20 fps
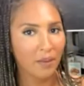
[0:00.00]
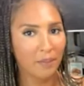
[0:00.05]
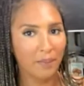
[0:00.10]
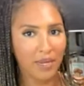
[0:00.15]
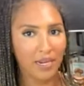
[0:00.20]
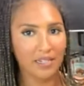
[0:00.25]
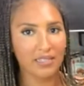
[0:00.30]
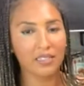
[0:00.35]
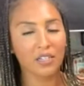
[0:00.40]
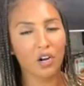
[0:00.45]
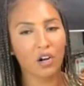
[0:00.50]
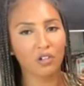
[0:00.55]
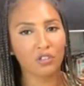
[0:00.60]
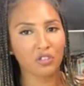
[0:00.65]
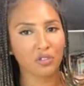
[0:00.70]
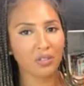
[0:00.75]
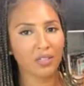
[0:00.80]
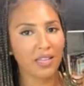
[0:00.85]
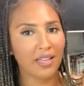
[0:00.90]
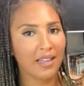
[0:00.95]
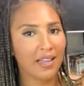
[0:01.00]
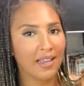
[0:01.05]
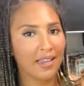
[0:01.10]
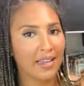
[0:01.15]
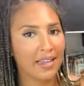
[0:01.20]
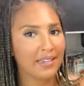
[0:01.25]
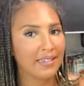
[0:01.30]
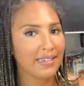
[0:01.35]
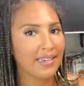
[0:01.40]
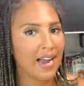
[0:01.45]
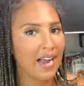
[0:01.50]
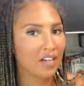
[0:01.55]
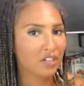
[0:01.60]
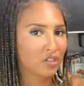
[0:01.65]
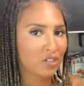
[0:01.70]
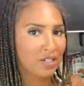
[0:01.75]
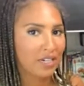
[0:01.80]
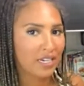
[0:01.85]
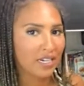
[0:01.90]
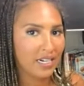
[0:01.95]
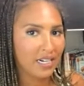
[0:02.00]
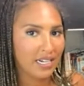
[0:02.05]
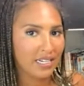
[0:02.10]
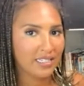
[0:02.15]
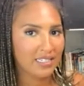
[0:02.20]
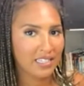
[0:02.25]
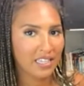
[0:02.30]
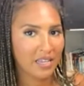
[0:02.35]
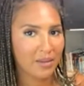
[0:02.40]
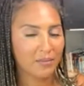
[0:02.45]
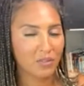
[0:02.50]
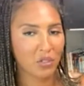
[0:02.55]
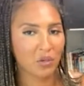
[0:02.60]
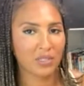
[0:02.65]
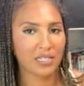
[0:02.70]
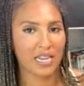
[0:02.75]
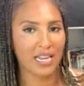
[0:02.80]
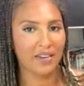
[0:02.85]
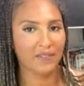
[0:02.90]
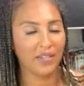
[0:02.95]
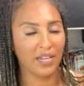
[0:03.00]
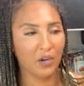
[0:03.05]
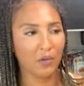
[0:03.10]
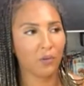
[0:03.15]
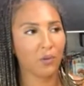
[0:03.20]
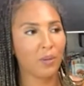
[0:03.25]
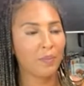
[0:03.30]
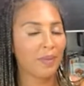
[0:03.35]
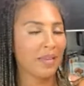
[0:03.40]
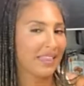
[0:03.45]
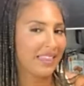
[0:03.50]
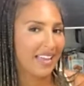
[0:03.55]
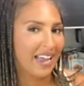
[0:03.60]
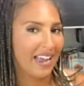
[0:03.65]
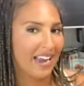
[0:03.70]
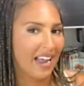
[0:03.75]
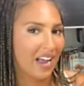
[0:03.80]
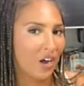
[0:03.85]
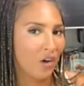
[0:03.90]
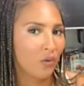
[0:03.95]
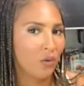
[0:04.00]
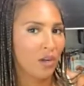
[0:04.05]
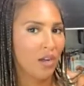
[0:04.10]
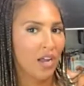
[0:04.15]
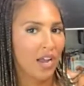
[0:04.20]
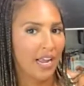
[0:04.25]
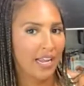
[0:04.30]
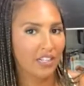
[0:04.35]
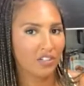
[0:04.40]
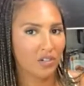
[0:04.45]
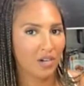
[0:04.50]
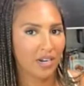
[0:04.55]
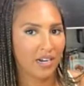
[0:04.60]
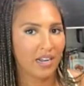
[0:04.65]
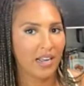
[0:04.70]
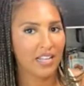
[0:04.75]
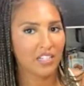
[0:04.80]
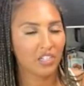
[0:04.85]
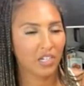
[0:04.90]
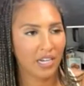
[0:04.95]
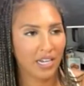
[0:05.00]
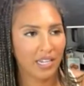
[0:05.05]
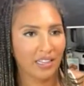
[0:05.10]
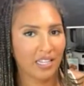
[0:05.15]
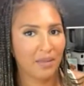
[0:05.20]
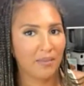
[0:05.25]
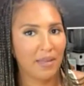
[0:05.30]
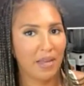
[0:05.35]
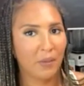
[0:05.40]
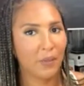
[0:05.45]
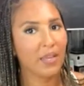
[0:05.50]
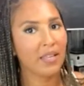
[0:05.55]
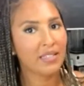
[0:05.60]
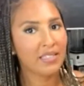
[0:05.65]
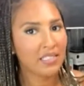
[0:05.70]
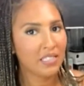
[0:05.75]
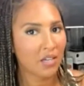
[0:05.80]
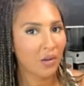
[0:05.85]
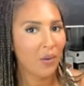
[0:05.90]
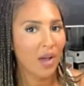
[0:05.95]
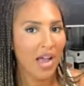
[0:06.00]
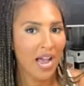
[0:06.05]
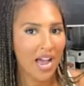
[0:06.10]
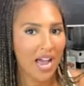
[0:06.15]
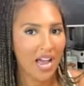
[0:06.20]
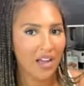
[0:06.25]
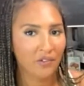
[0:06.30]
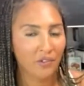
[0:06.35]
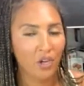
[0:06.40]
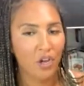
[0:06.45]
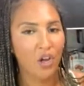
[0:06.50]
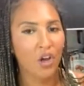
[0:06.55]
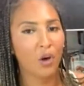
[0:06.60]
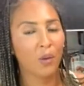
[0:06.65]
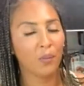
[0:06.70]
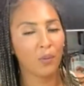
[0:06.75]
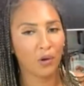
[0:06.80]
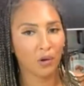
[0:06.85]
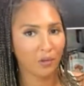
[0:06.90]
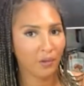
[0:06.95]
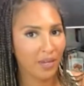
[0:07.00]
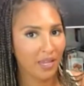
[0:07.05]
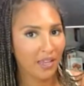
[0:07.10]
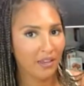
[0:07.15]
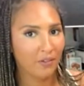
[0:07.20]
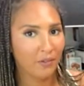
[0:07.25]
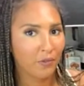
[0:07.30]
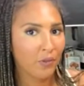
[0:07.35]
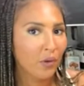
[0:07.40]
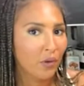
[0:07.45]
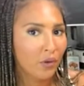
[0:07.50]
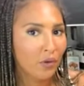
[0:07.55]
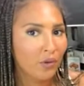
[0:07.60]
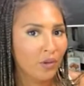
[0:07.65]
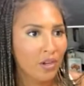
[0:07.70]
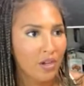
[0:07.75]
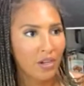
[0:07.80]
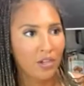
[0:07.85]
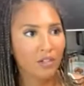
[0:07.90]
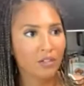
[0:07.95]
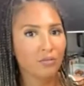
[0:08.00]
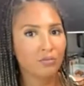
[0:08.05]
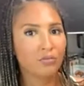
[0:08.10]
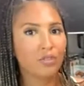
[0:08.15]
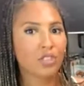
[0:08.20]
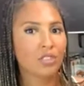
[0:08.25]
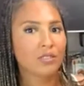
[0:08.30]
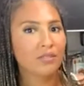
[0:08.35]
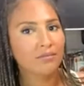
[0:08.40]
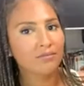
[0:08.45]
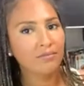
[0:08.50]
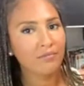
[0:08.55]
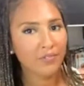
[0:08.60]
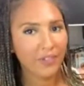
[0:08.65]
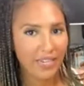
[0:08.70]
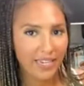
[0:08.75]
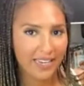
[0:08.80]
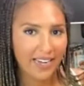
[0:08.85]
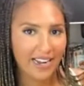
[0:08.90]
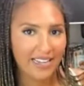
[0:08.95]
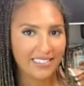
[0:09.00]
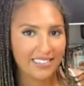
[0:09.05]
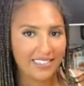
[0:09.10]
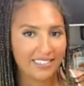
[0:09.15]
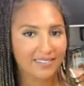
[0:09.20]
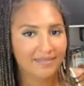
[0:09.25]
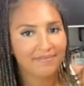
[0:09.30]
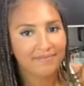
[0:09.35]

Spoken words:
But it's culturally like indoctrinated into them, so it's kind of like ripping that out and trying to educate them that we can still have Puerto Rican food, just veganize it.